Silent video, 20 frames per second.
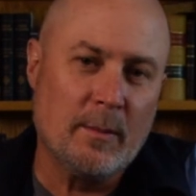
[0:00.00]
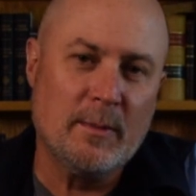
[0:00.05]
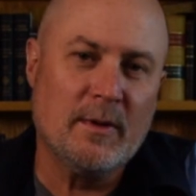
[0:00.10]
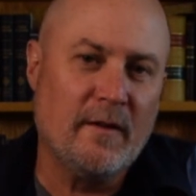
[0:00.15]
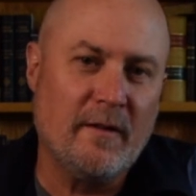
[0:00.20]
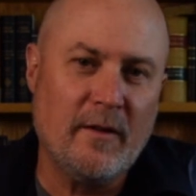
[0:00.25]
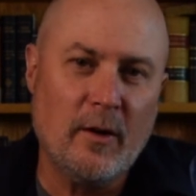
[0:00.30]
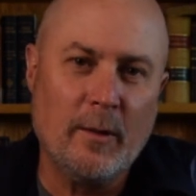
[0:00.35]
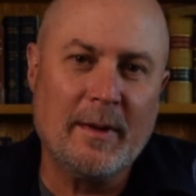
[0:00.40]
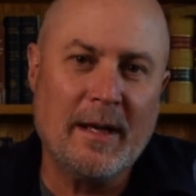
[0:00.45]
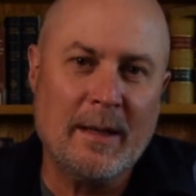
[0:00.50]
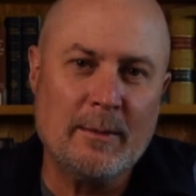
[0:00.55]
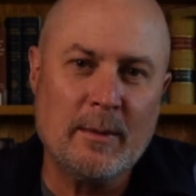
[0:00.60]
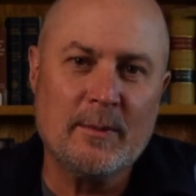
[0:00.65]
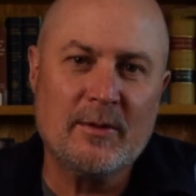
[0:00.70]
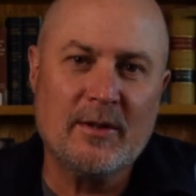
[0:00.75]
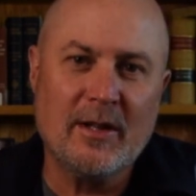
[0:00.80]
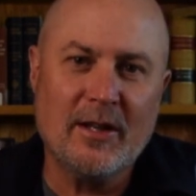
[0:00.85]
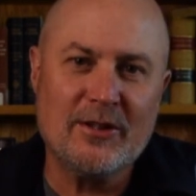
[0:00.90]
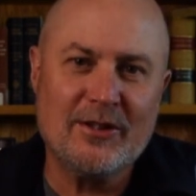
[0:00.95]
to Film Camera
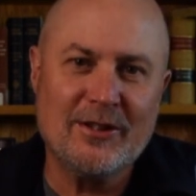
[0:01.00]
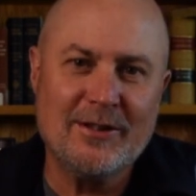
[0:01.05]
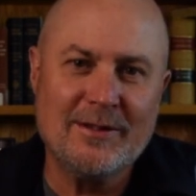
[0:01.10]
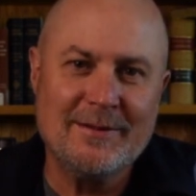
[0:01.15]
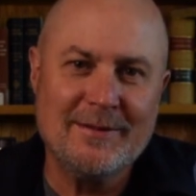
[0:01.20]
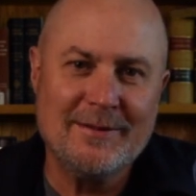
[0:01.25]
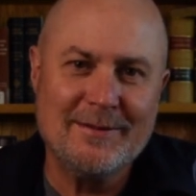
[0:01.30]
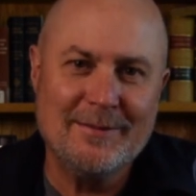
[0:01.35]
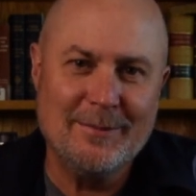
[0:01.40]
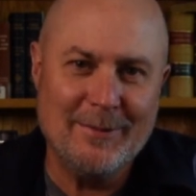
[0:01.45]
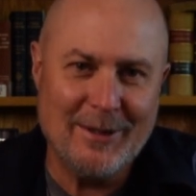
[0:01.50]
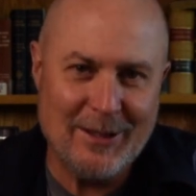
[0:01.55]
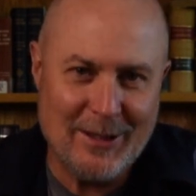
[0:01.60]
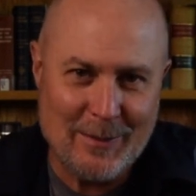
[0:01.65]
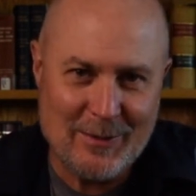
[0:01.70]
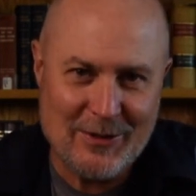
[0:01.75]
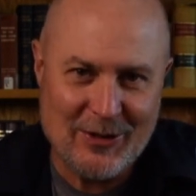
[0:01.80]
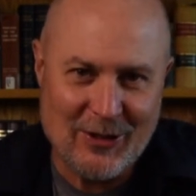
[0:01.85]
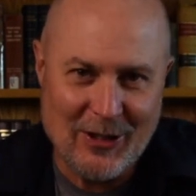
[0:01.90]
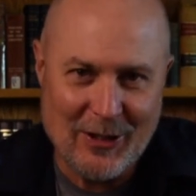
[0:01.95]
Obsession. My name
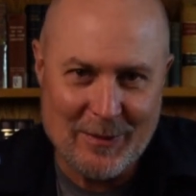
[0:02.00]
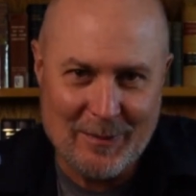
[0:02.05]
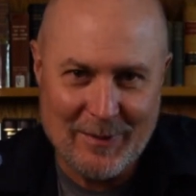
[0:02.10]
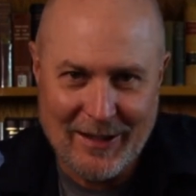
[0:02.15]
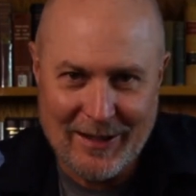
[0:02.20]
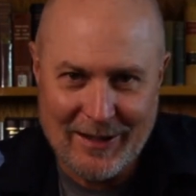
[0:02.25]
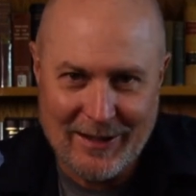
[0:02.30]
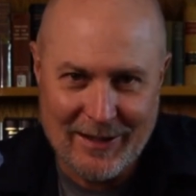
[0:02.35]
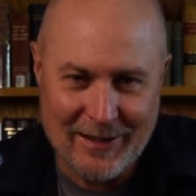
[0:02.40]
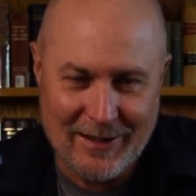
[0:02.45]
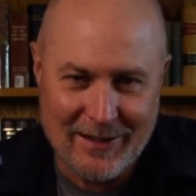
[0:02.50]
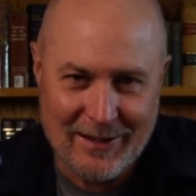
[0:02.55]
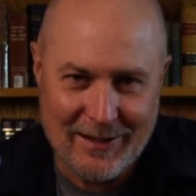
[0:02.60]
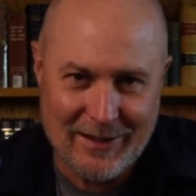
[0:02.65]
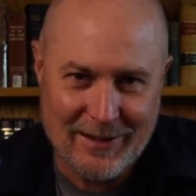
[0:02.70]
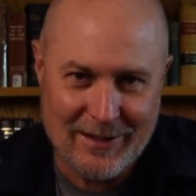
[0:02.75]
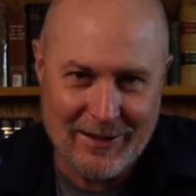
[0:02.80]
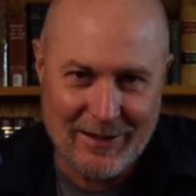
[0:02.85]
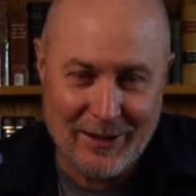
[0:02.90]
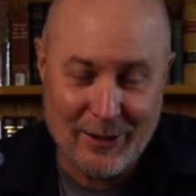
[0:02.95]
is Todd Macon.
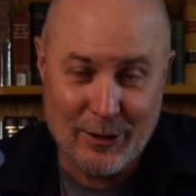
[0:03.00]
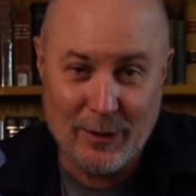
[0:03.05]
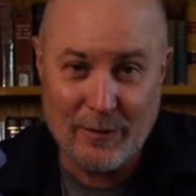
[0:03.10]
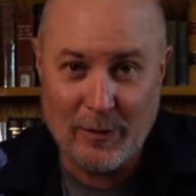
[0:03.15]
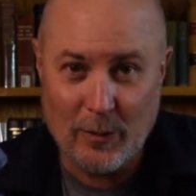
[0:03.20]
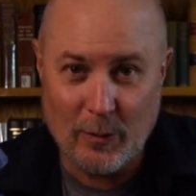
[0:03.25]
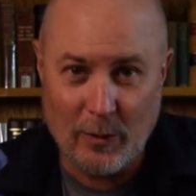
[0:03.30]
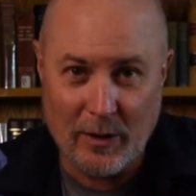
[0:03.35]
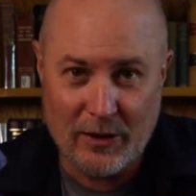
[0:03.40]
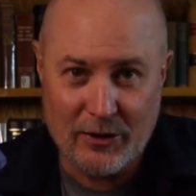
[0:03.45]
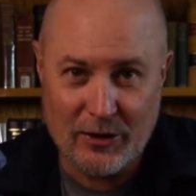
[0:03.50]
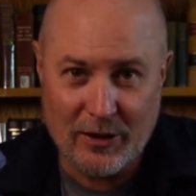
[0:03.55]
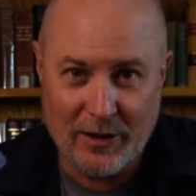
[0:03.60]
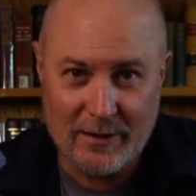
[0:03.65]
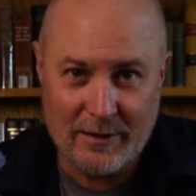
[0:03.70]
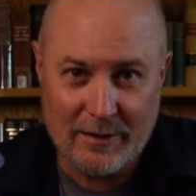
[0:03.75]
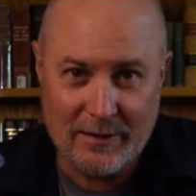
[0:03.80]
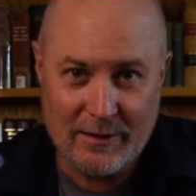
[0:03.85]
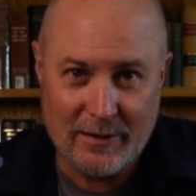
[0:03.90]
Thank you for watching.